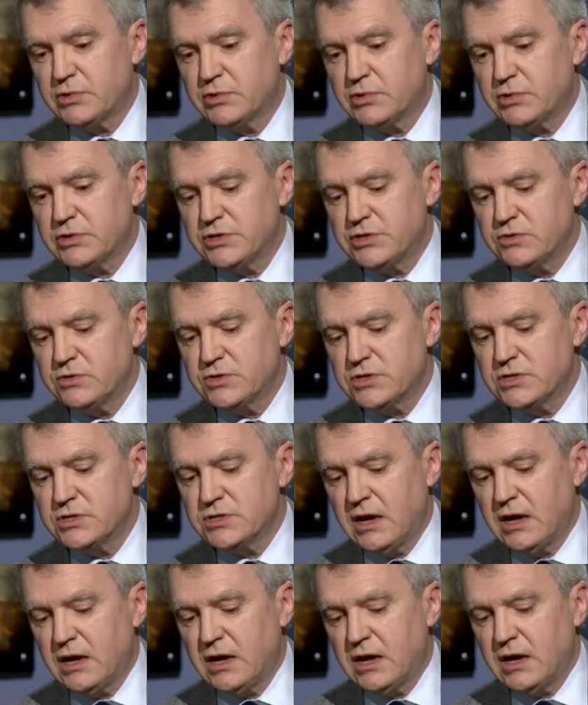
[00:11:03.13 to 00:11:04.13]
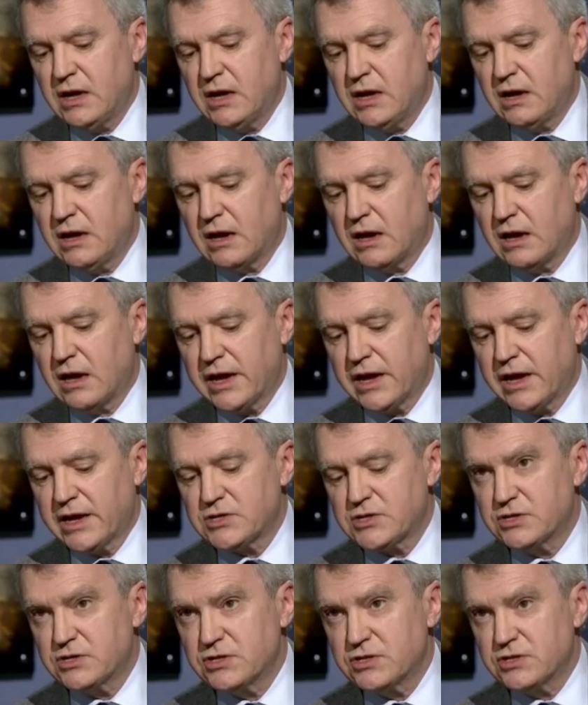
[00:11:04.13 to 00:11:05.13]
It produces
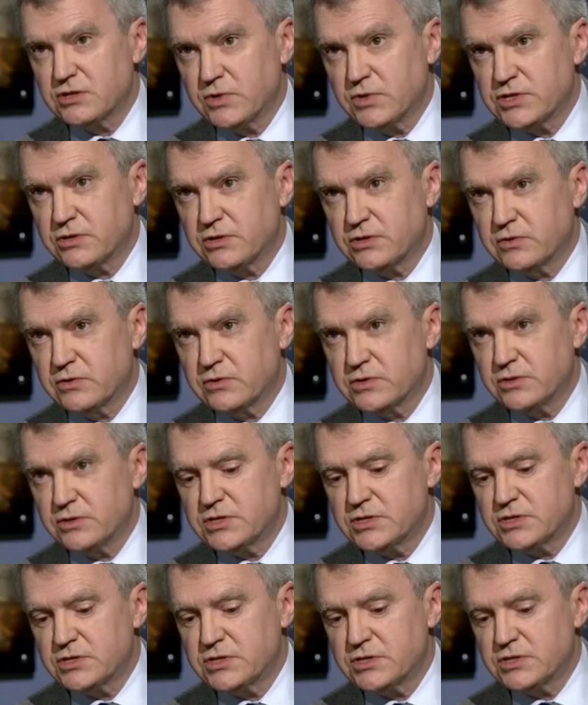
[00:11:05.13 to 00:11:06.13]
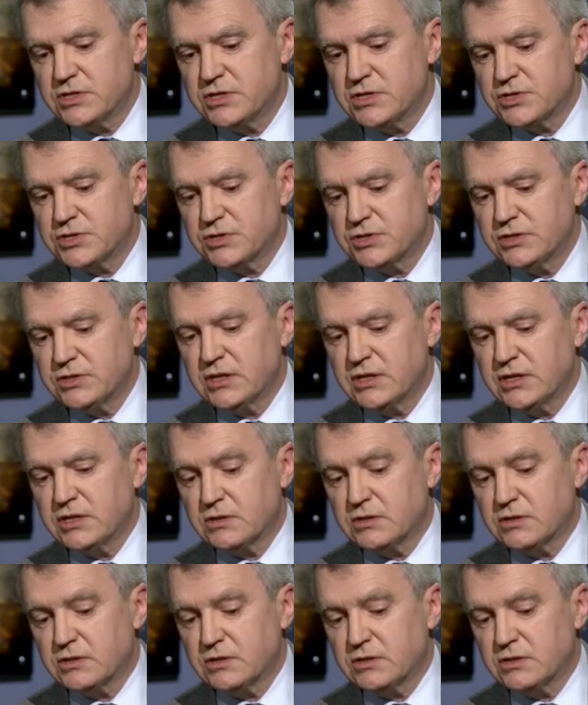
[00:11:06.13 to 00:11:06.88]
elections in which there is no decision,